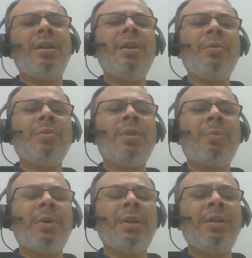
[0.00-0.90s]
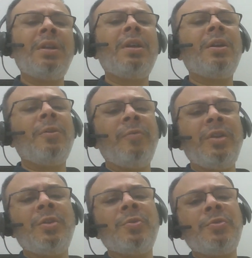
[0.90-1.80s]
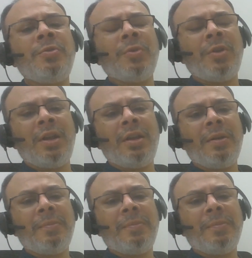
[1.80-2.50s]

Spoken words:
into the one we use today.